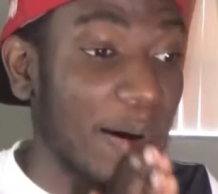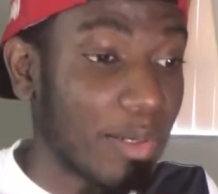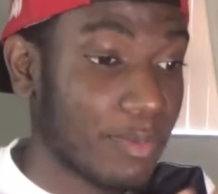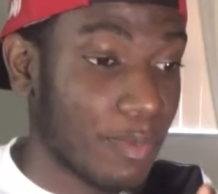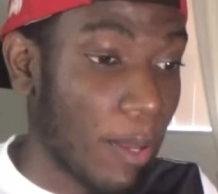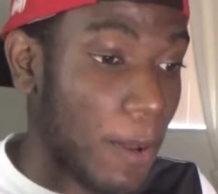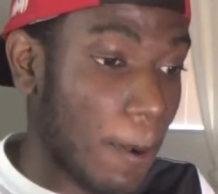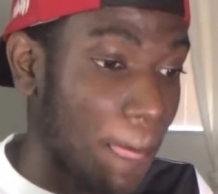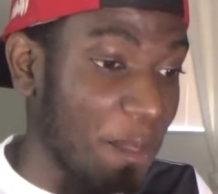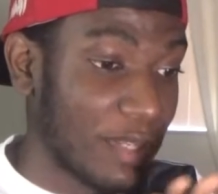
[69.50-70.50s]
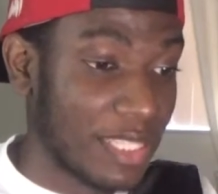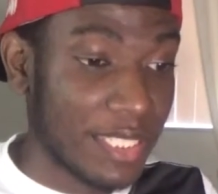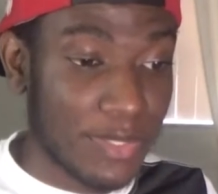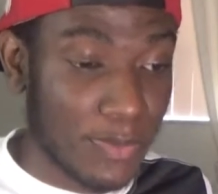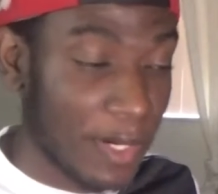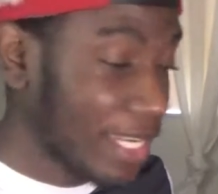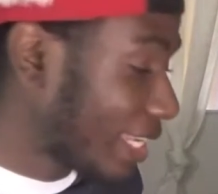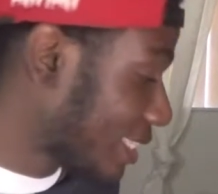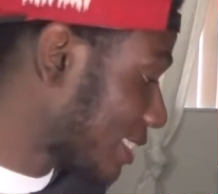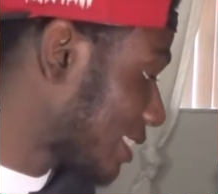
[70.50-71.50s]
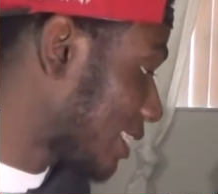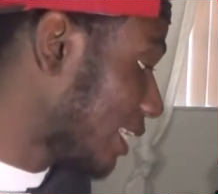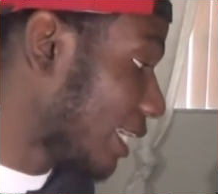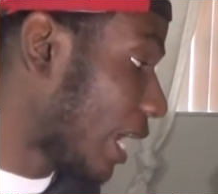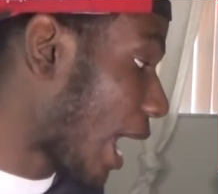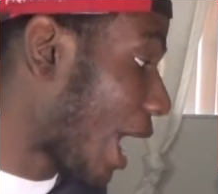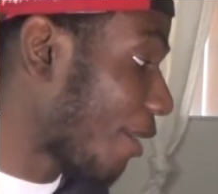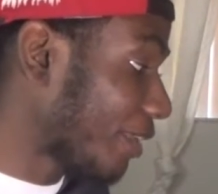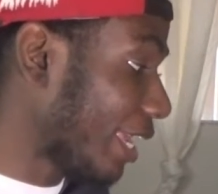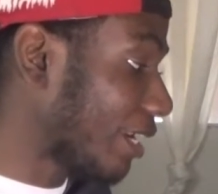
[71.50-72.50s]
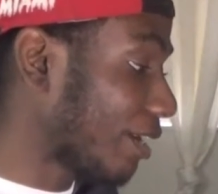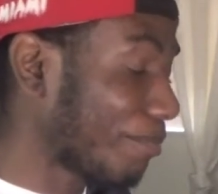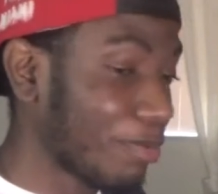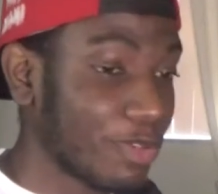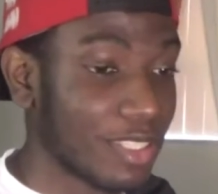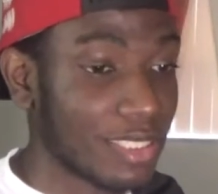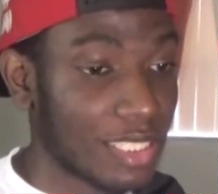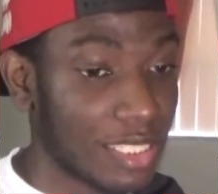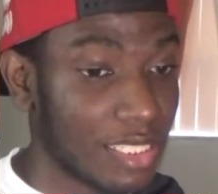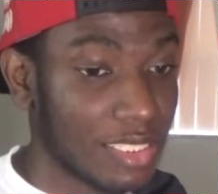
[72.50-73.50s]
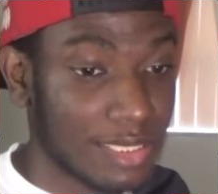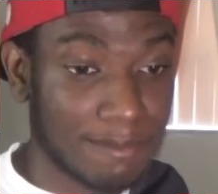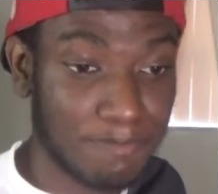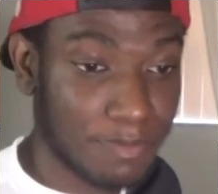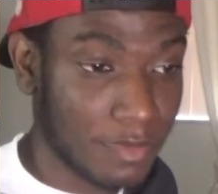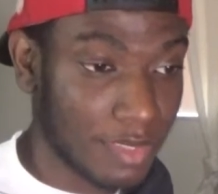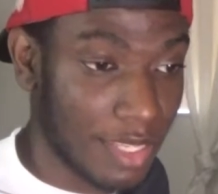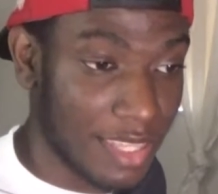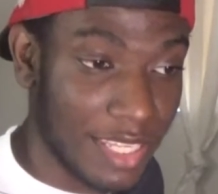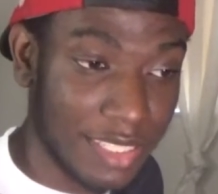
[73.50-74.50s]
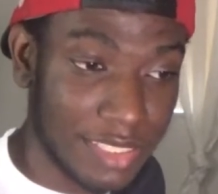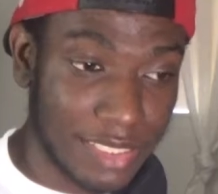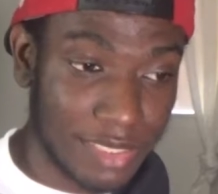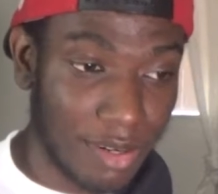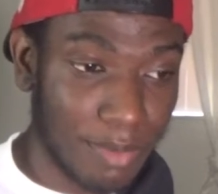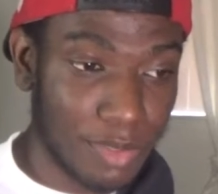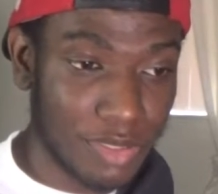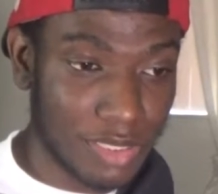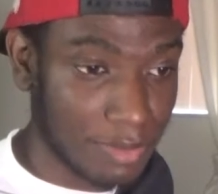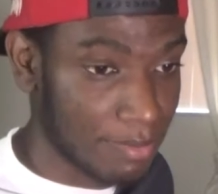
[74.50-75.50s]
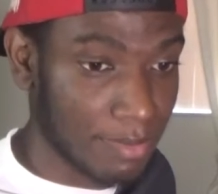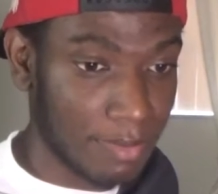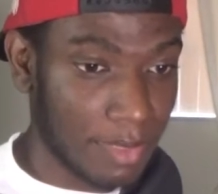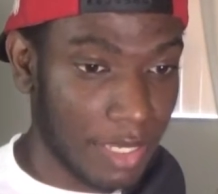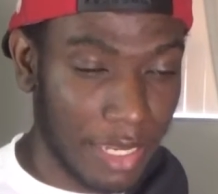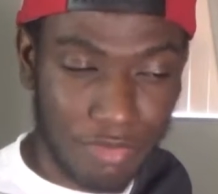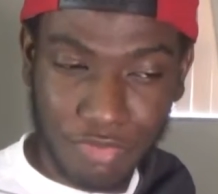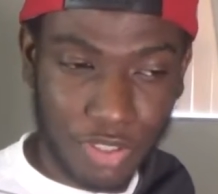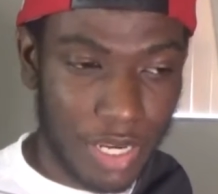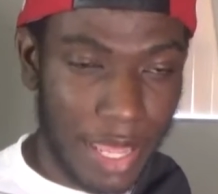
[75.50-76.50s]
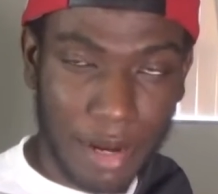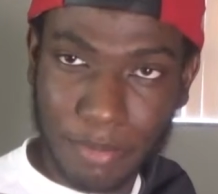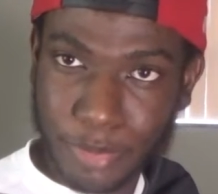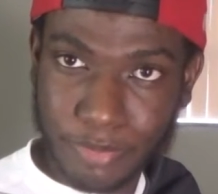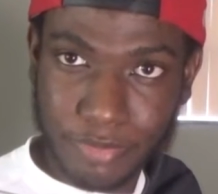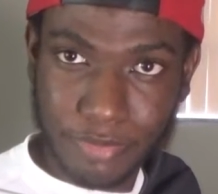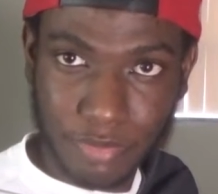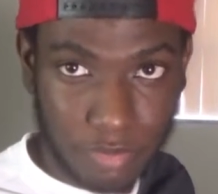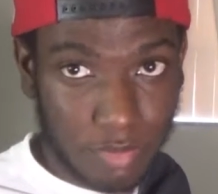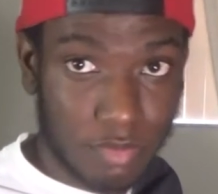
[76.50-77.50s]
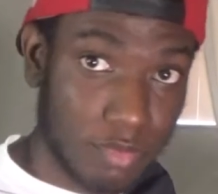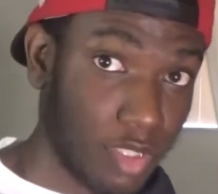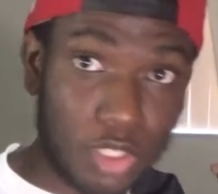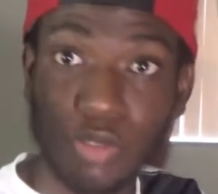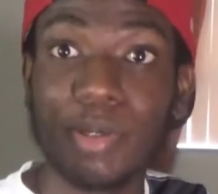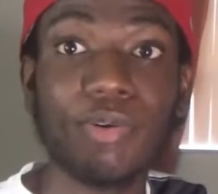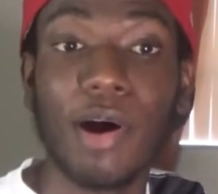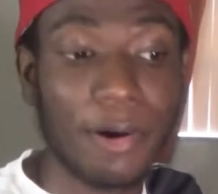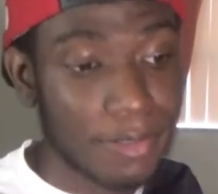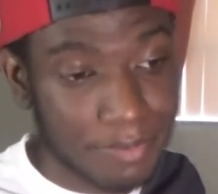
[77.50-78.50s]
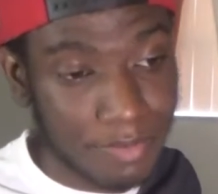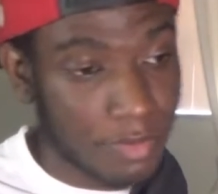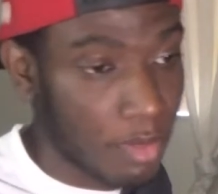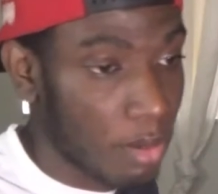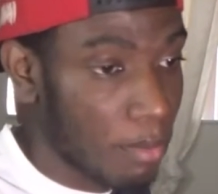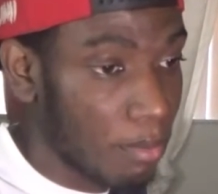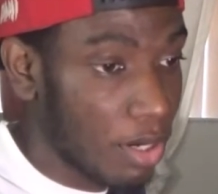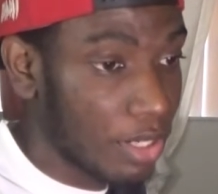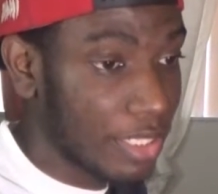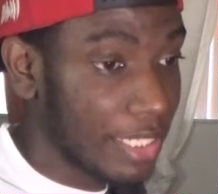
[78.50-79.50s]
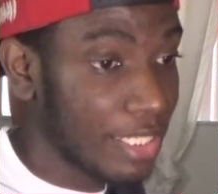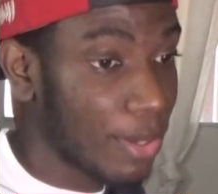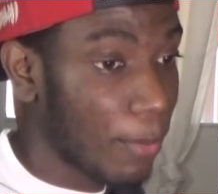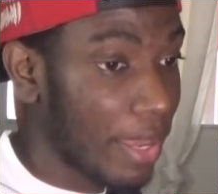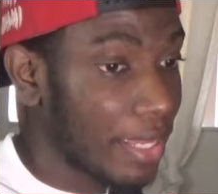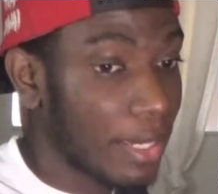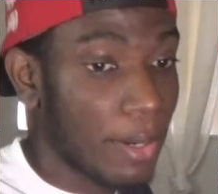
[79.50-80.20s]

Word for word: But with this one let's see how they come up with this because I think this is almost it for the album could be wrong but either way